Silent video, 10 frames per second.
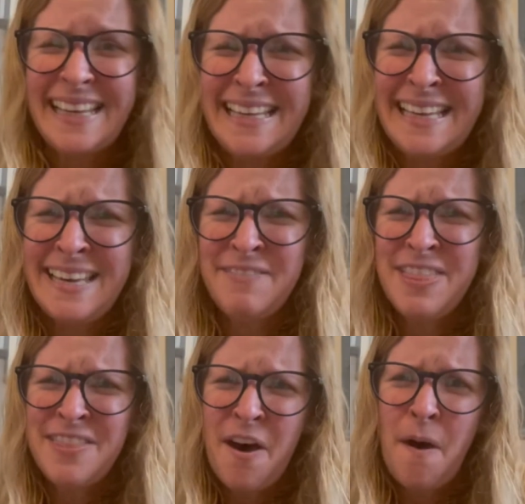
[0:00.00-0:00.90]

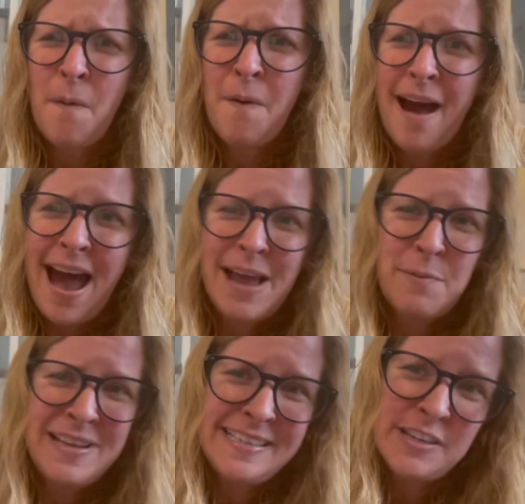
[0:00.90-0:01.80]
even though I
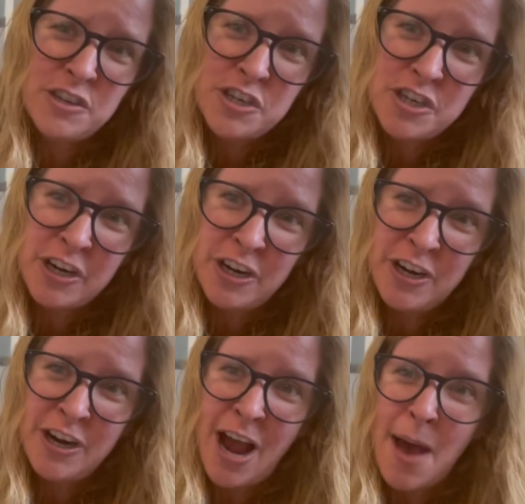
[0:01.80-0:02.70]
wasn't
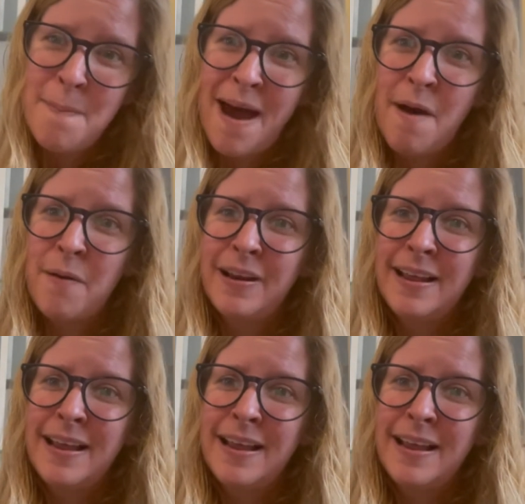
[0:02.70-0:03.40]
sure about